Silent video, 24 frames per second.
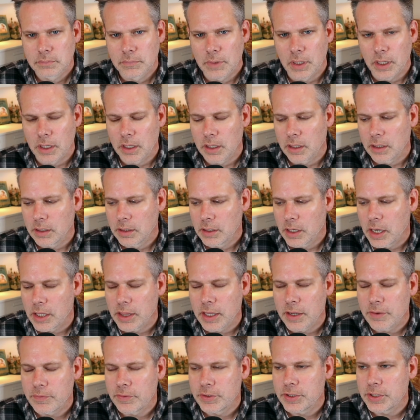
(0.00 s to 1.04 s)
Yeah, I
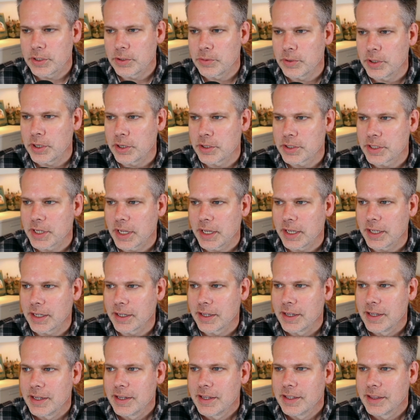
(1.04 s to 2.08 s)
love too when you're
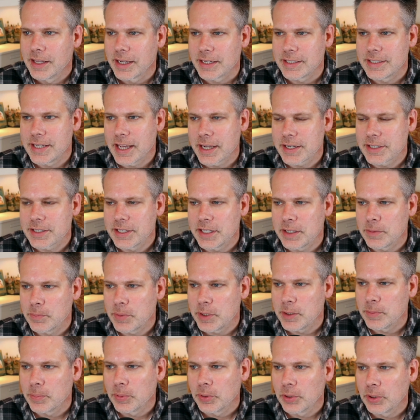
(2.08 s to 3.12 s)
saying like texting
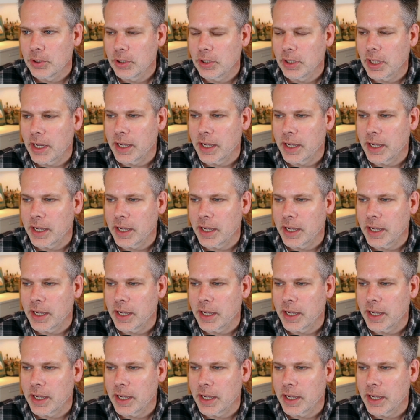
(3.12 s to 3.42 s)
people.